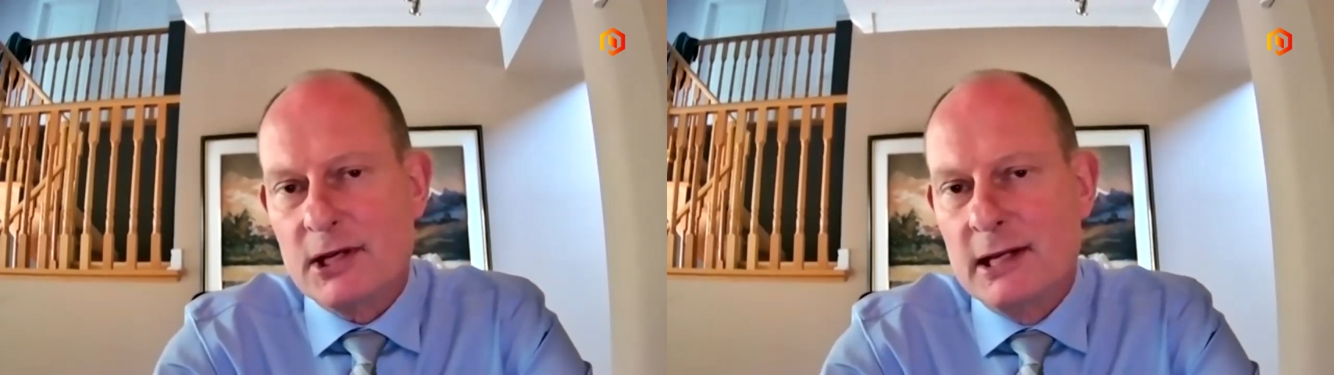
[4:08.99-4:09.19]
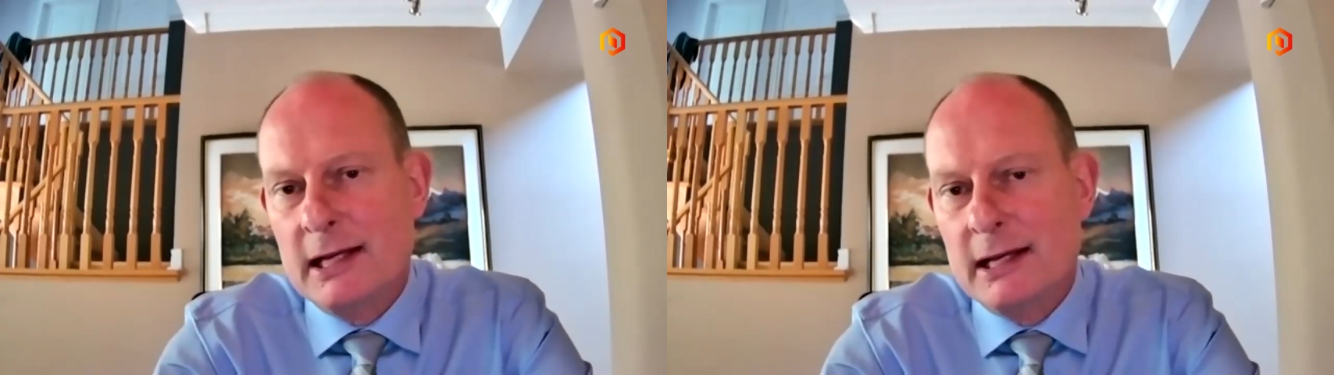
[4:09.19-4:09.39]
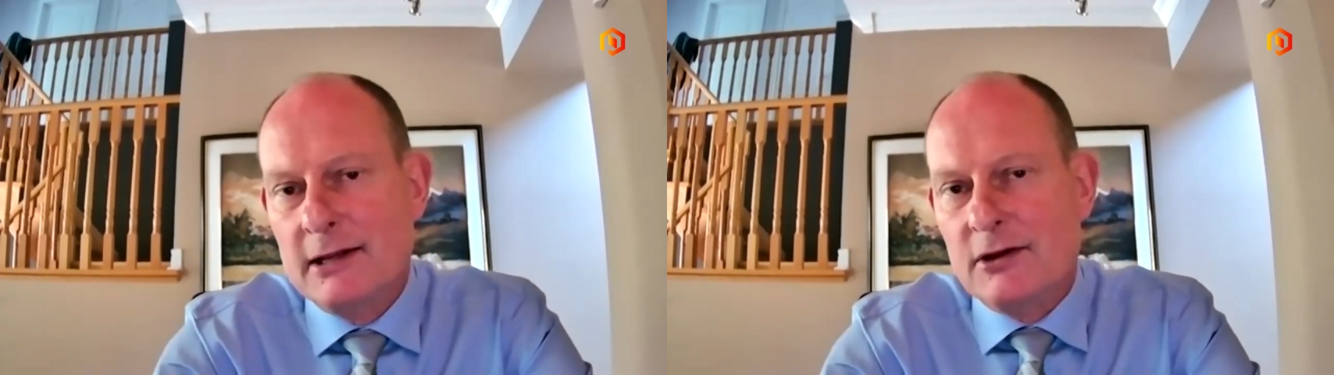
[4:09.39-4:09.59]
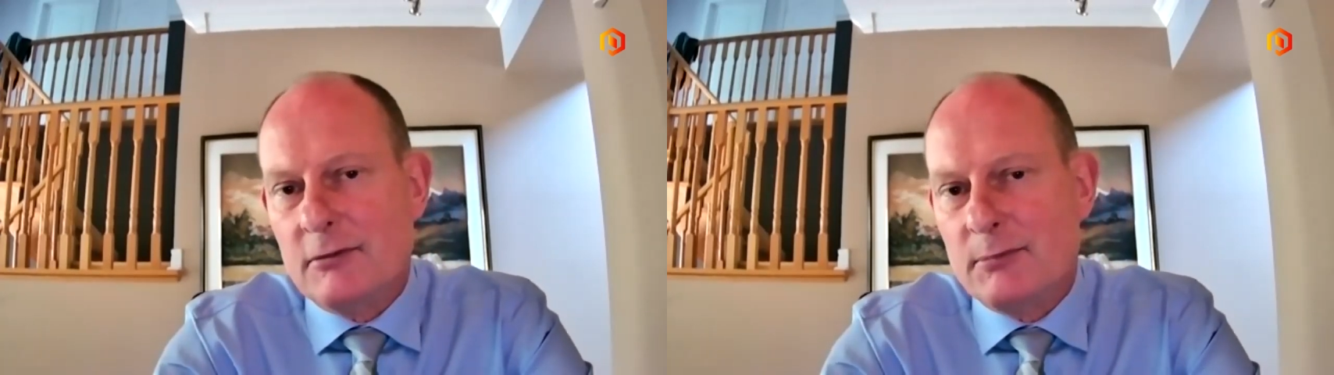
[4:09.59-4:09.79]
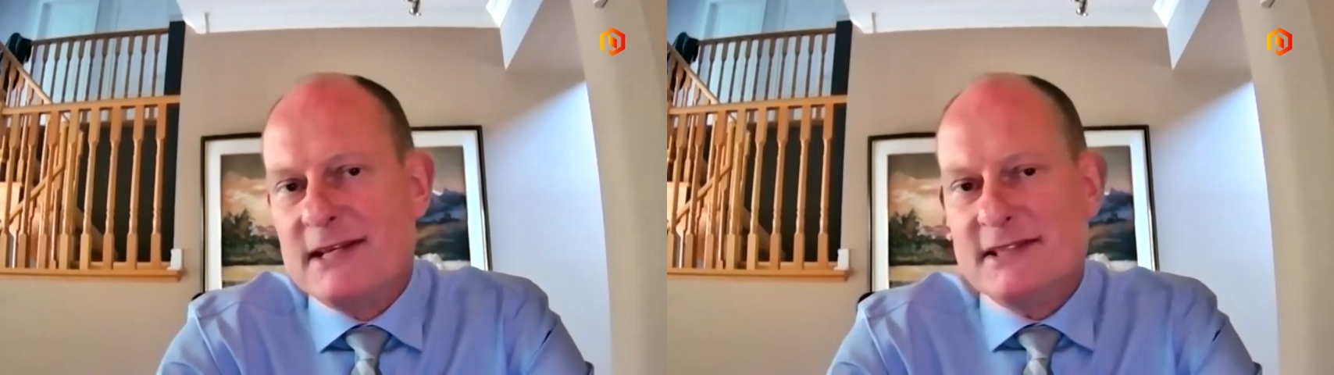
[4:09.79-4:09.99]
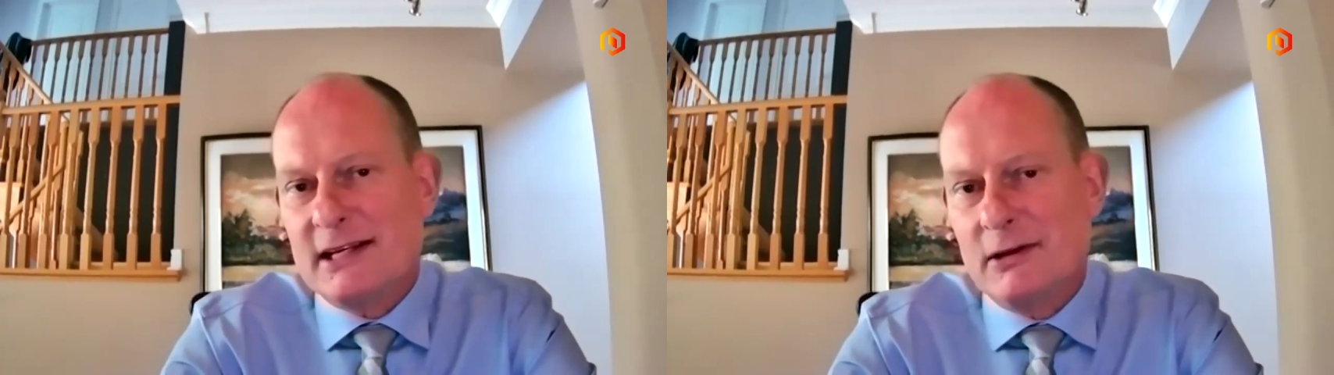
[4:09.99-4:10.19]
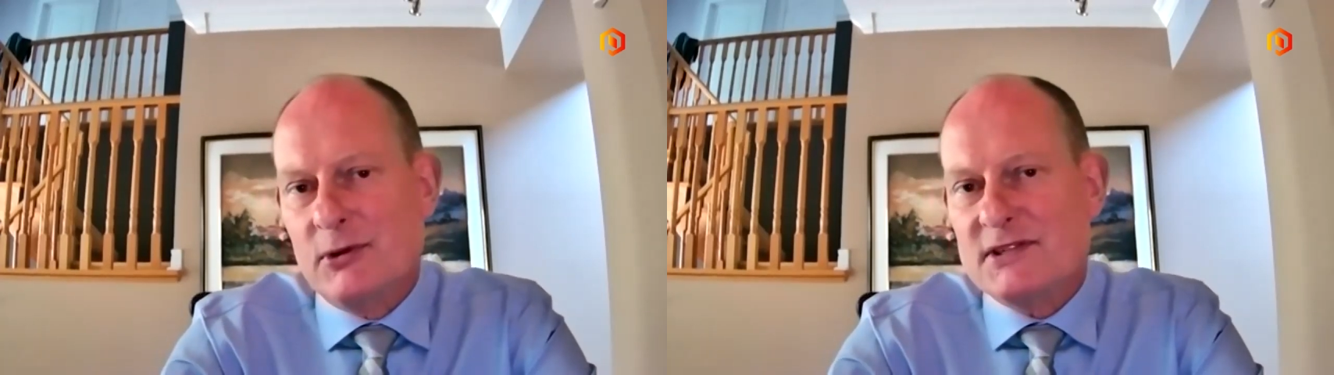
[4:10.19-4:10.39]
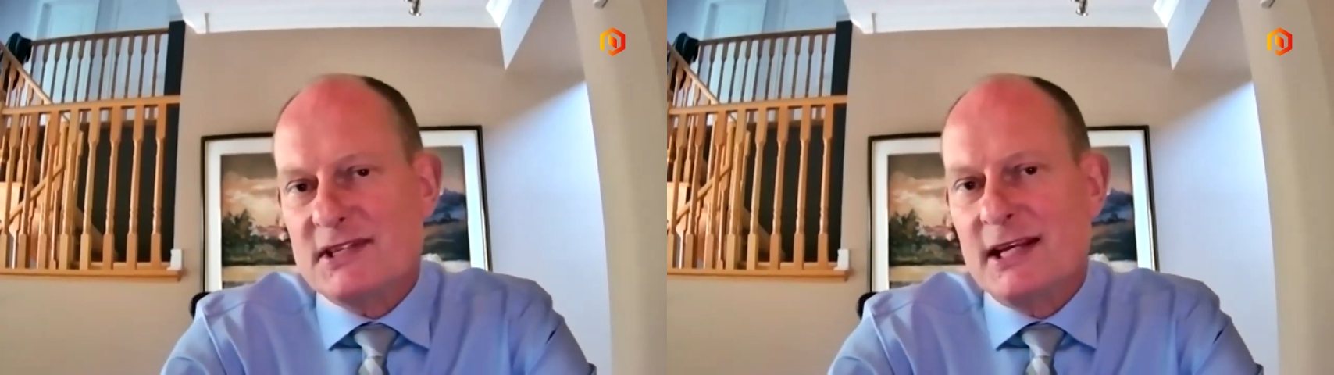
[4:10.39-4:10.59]
But, you know, basically
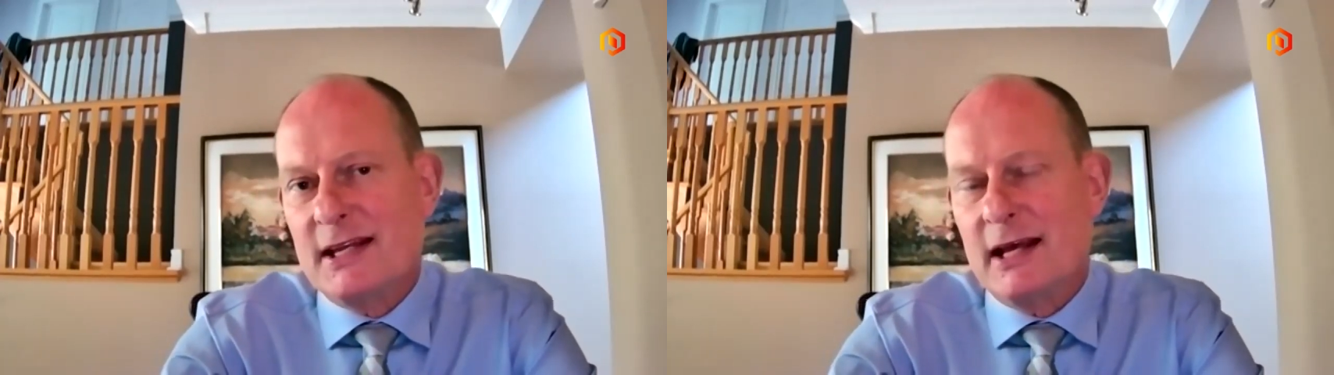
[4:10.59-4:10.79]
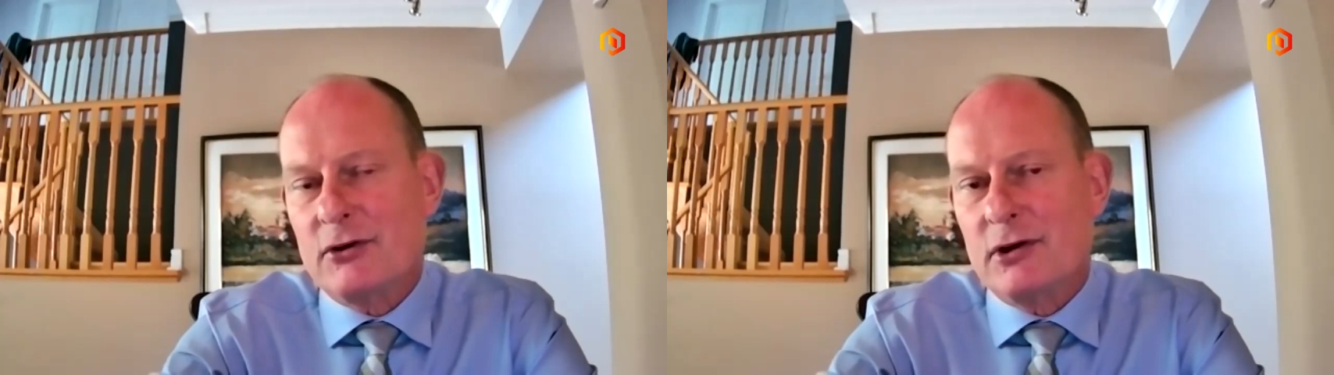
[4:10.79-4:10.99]
we're seeing that